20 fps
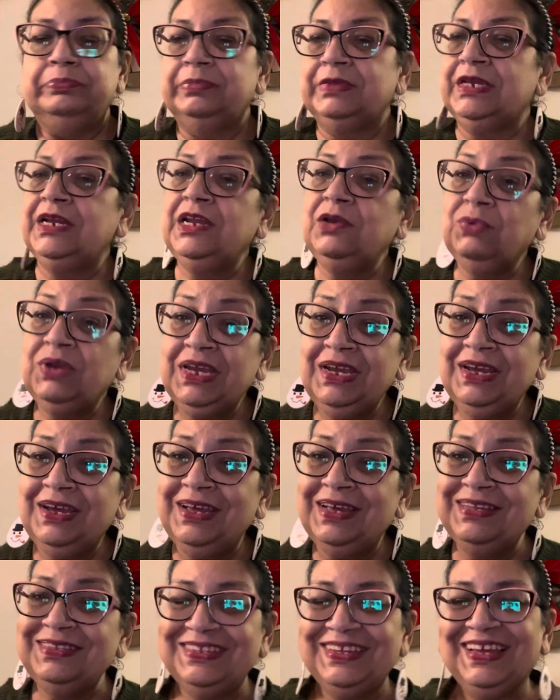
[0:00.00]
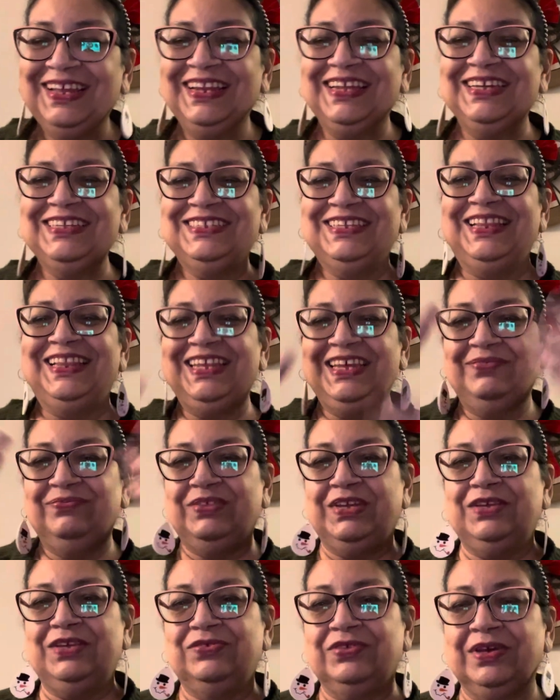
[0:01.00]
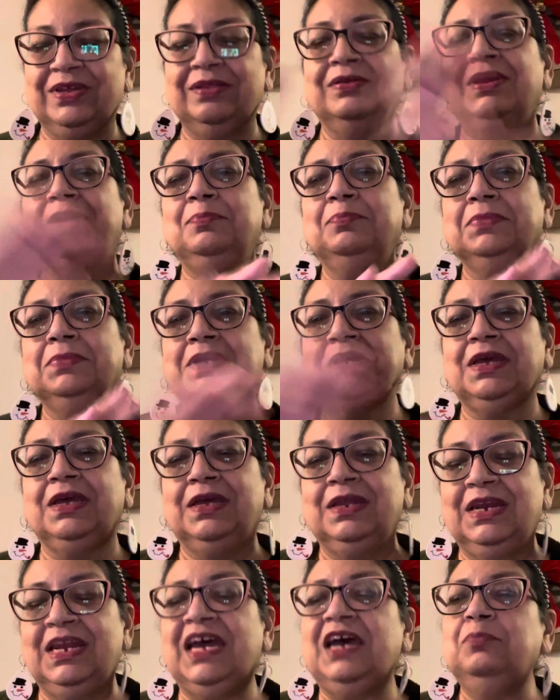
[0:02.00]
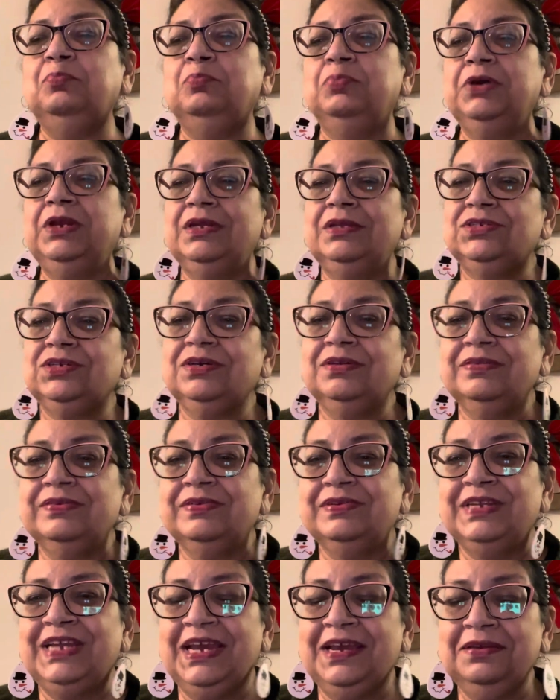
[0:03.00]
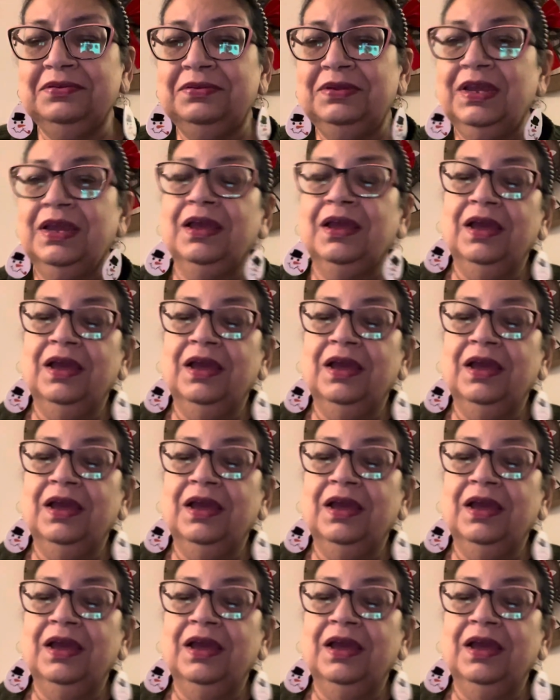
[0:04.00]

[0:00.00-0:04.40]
anyway, guys, let's lift each other up, not put each other down.